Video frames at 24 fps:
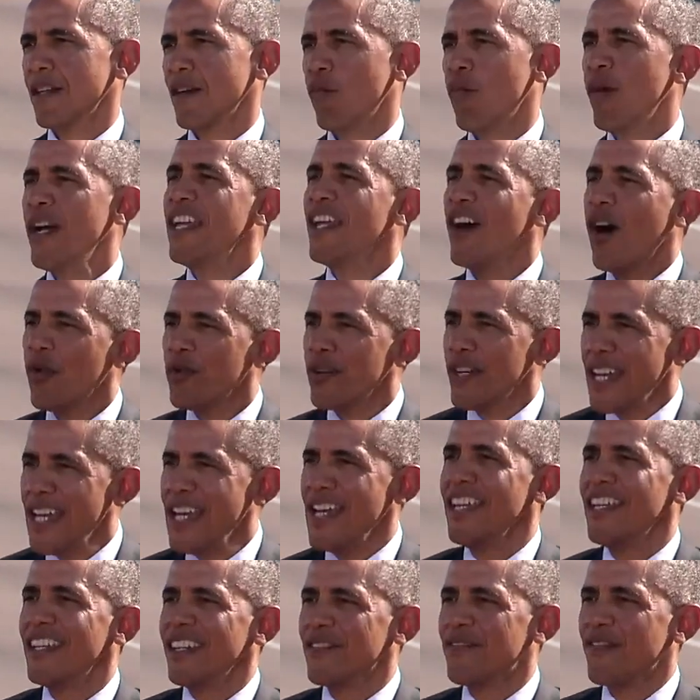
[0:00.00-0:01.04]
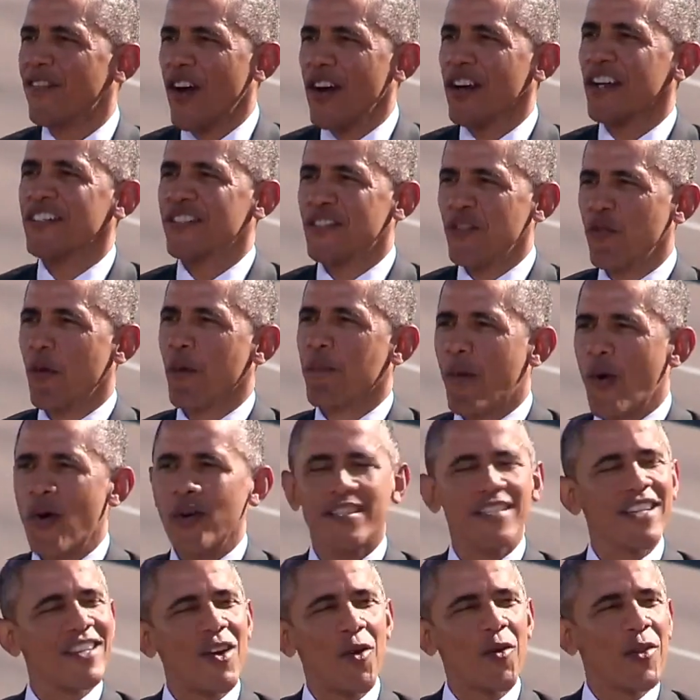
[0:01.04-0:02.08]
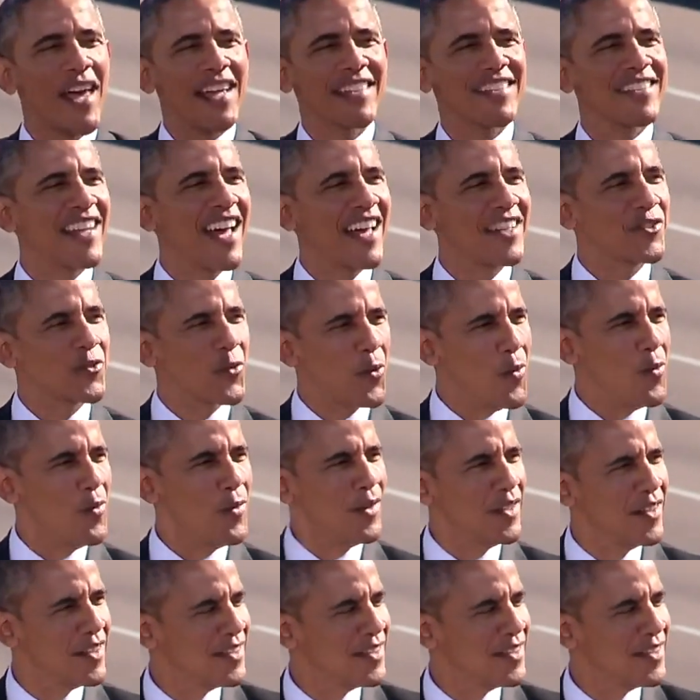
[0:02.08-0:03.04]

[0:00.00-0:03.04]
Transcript: We don't need a Ferguson report to know that's not true.